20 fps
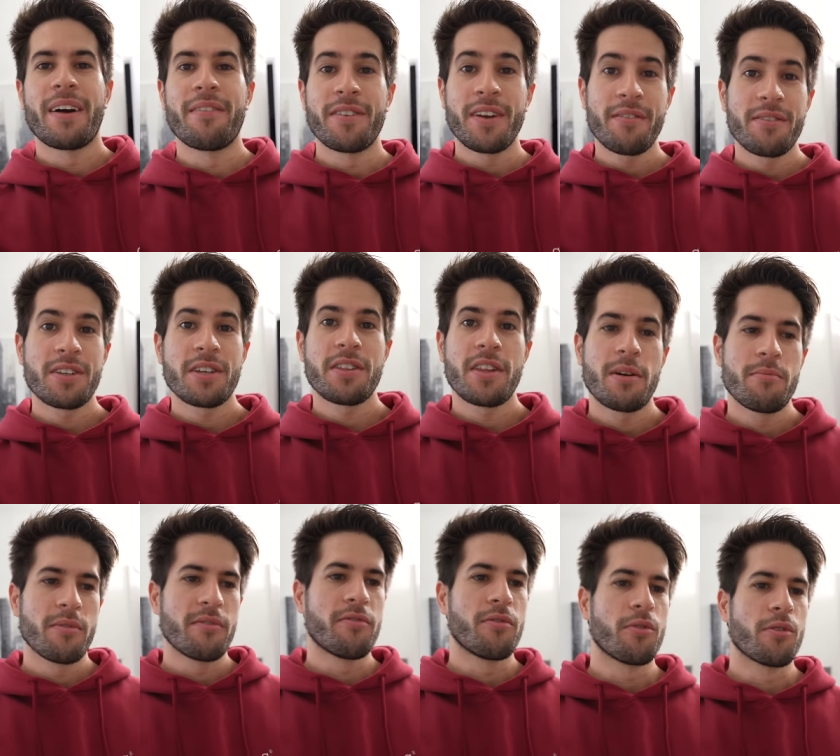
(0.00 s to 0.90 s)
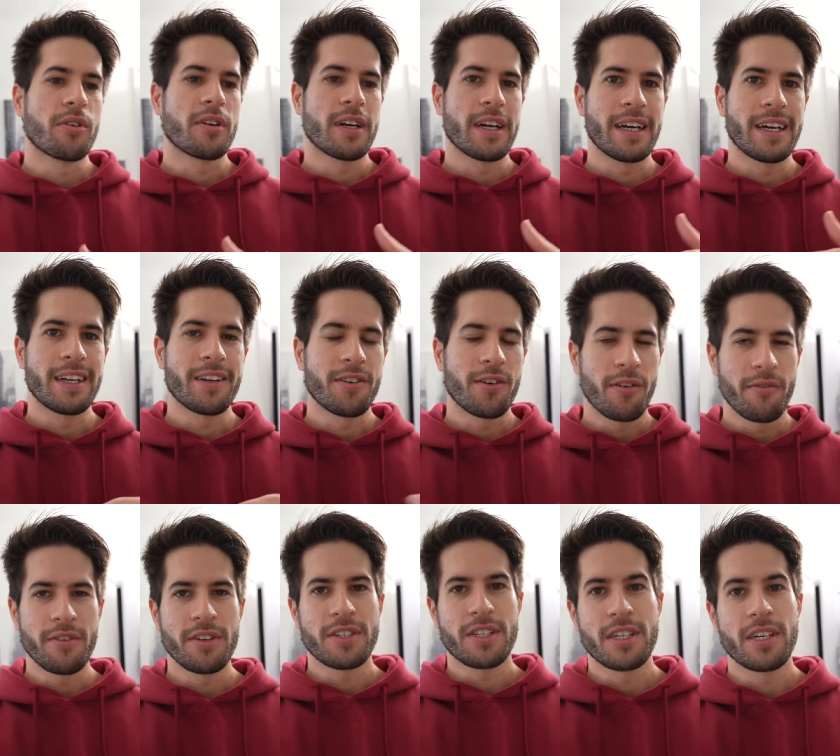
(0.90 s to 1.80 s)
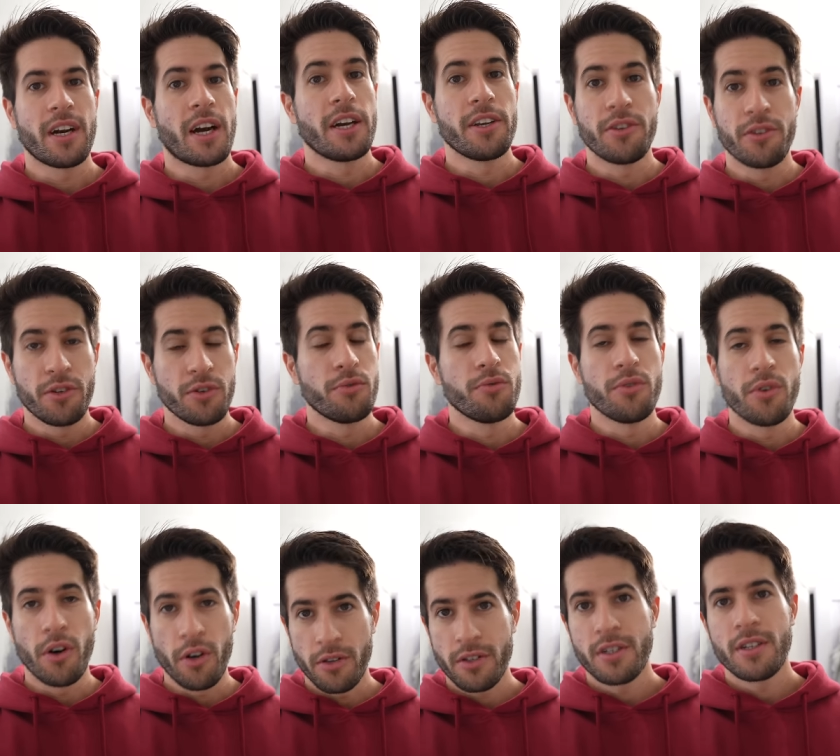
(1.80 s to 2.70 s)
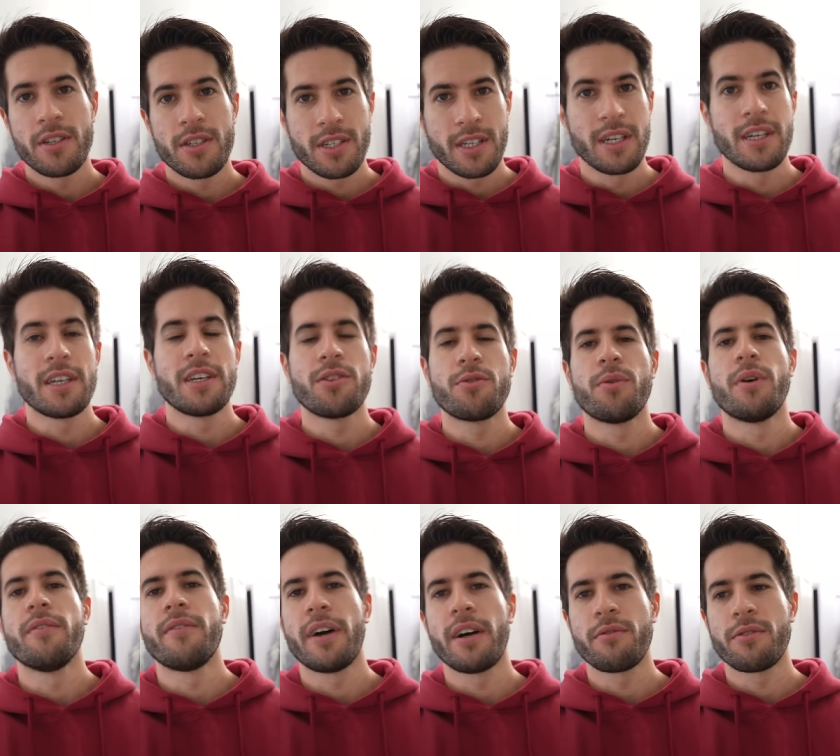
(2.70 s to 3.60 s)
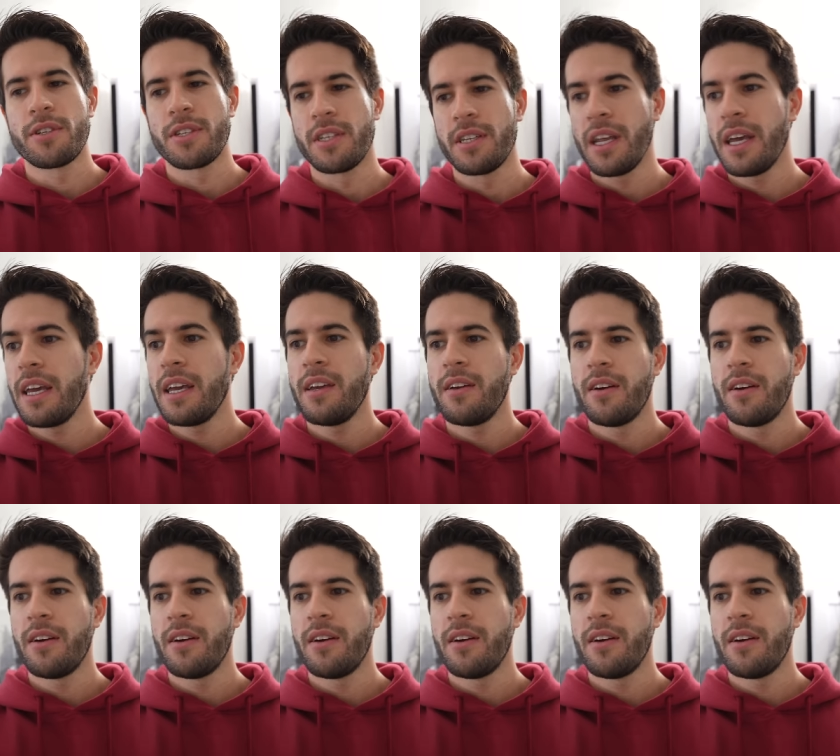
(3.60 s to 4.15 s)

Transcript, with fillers: I've never done that before and obviously I do not study 12 hours a day.